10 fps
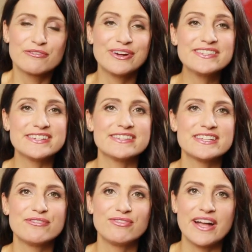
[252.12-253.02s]
For instance,
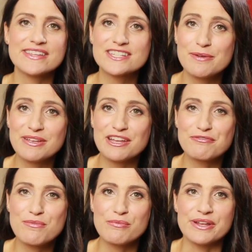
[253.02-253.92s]
if light is coming in
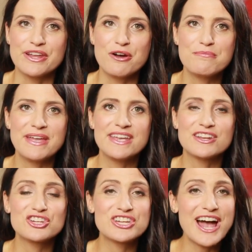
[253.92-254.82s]
from a window, making
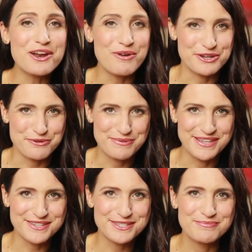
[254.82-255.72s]
a shadow on your
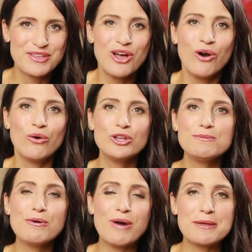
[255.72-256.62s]
piece, hold up
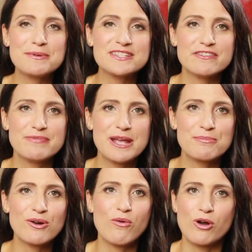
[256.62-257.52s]
a white piece of
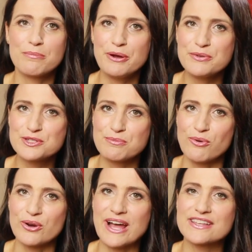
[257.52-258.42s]
paper or a poster
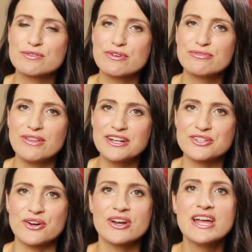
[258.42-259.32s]
board as a
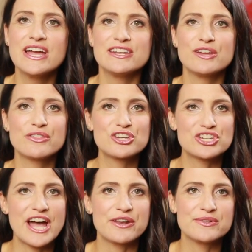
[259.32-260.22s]
reflector near the
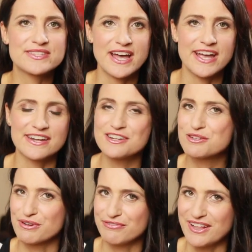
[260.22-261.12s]
shadowed side
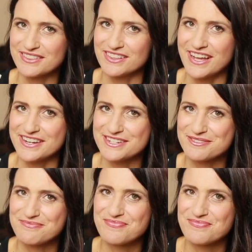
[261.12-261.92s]
to reflect the light.